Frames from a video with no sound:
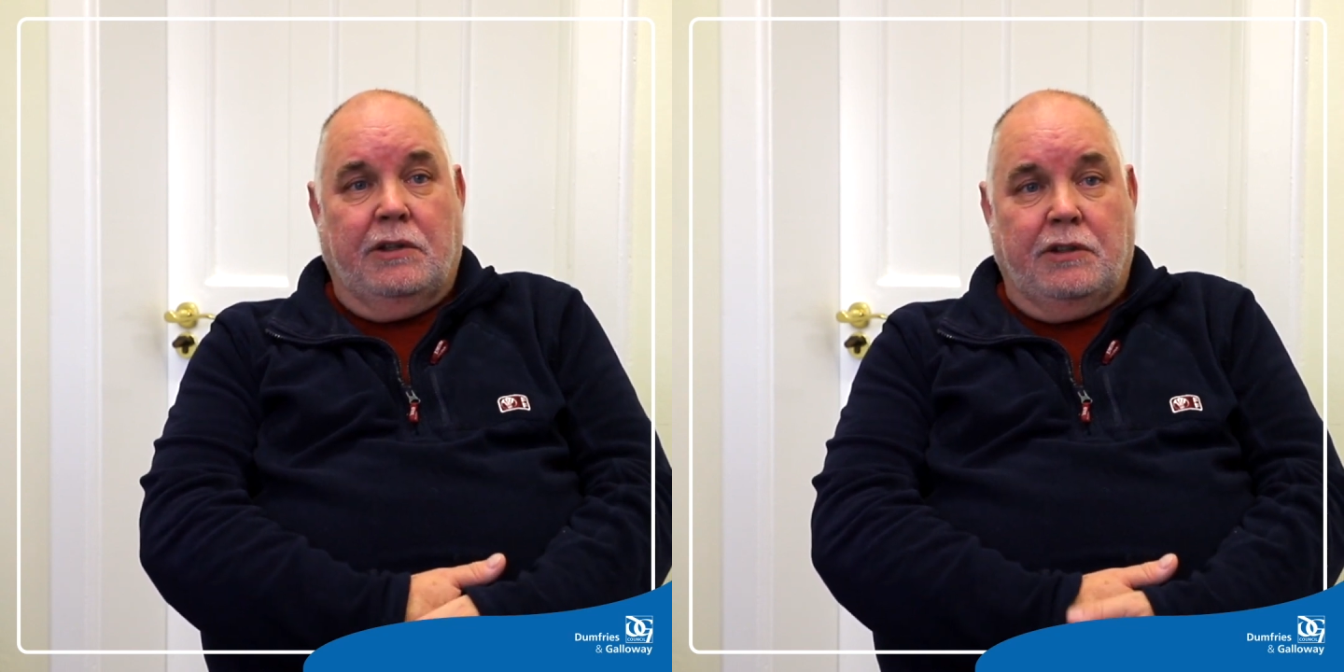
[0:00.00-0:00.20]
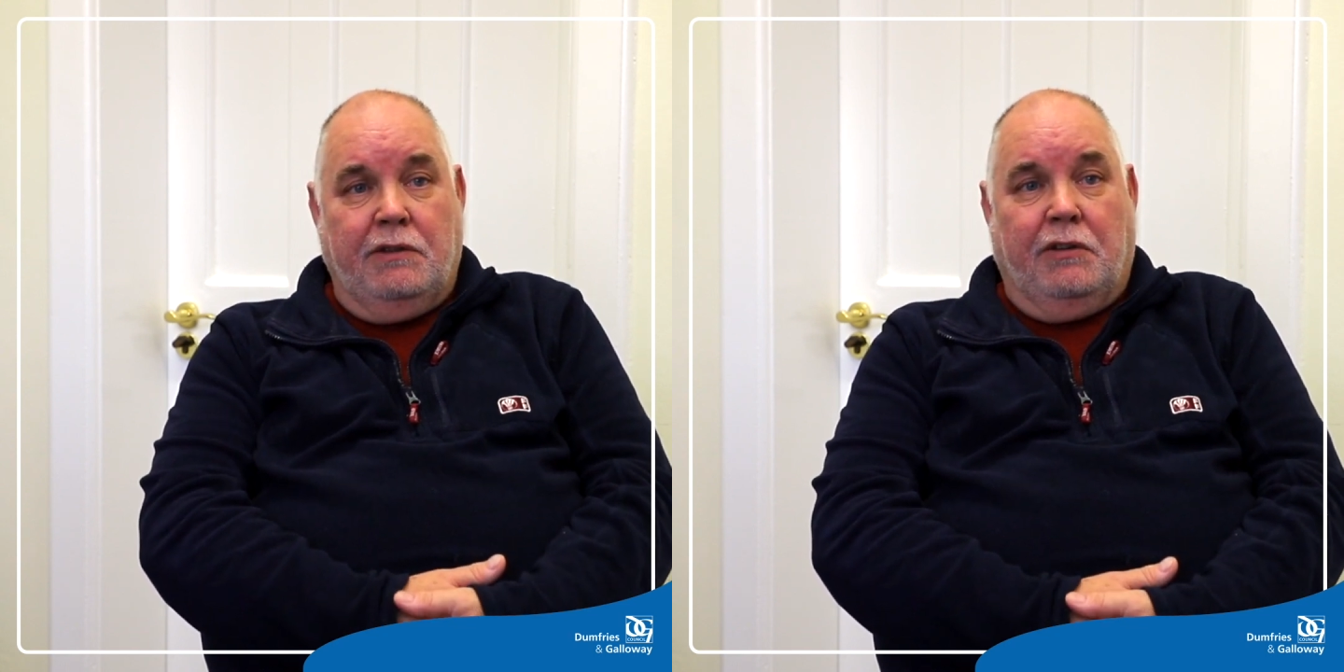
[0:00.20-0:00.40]

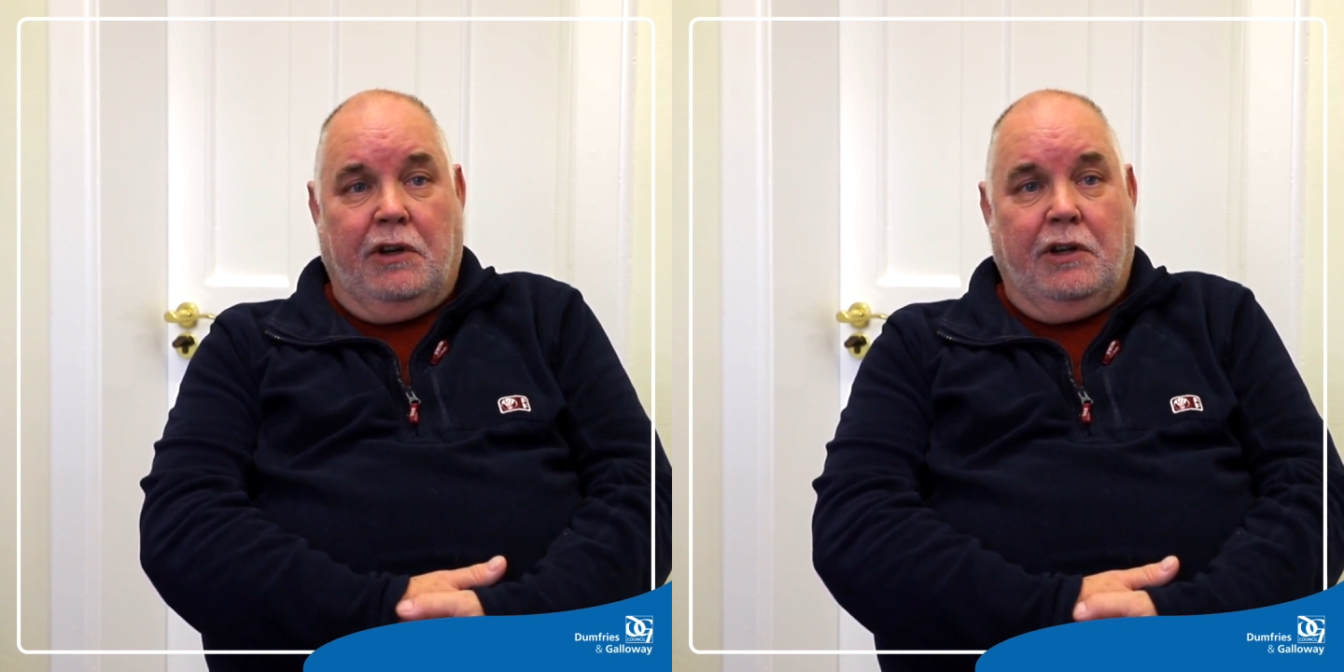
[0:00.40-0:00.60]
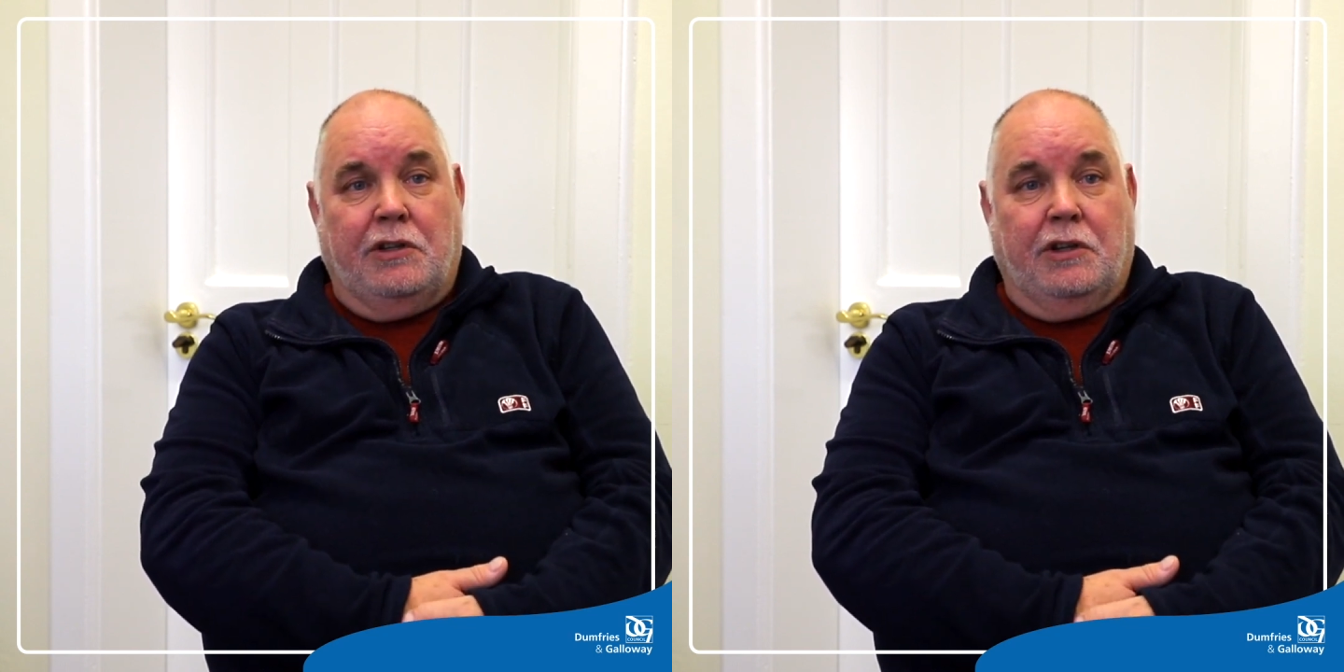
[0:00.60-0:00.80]
street
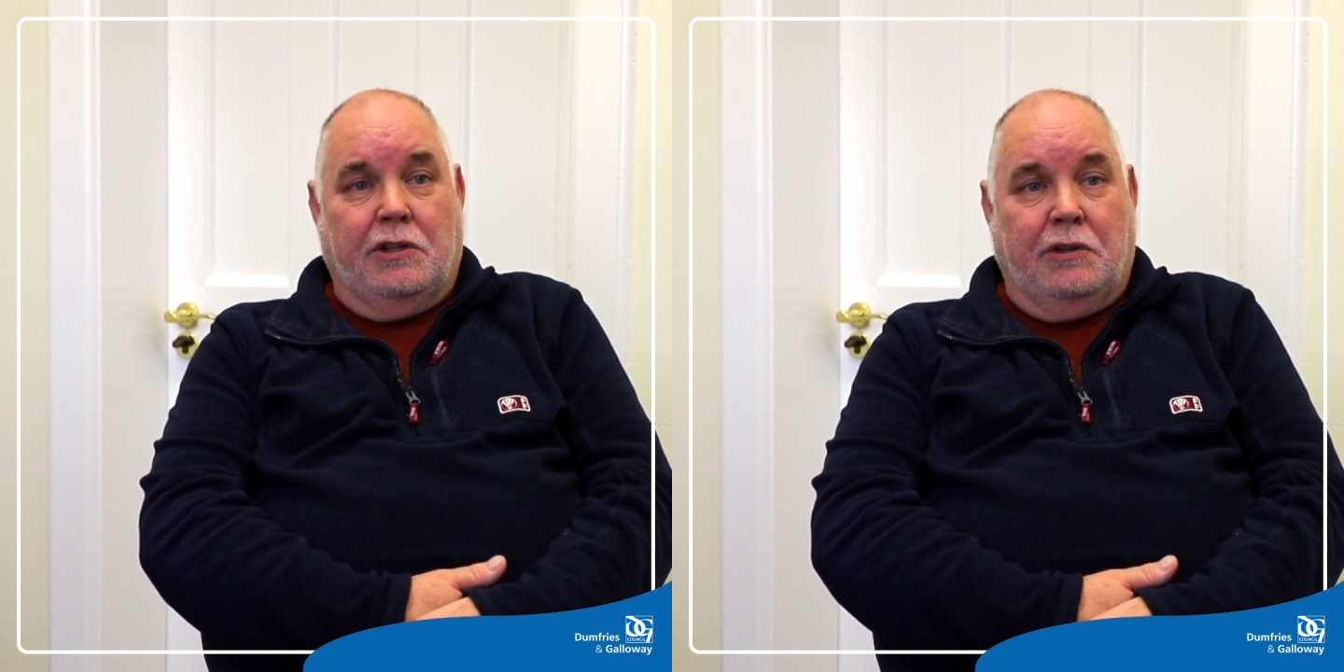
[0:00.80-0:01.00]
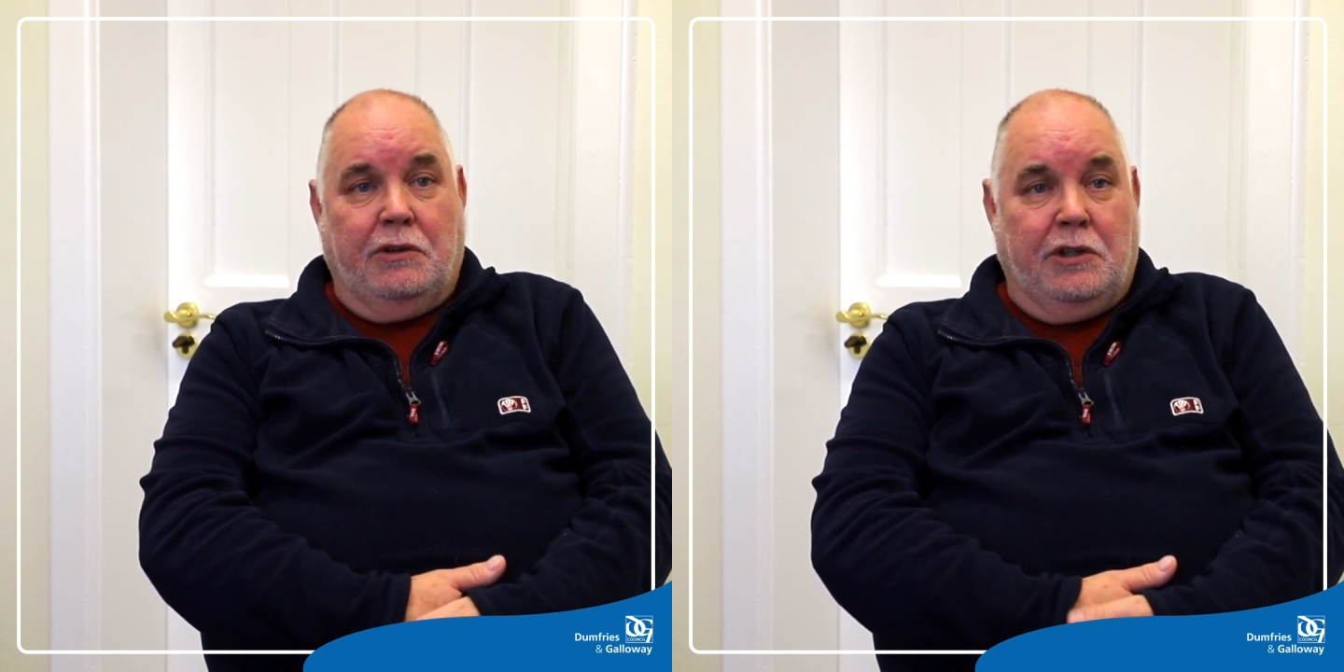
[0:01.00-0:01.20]
furniture is not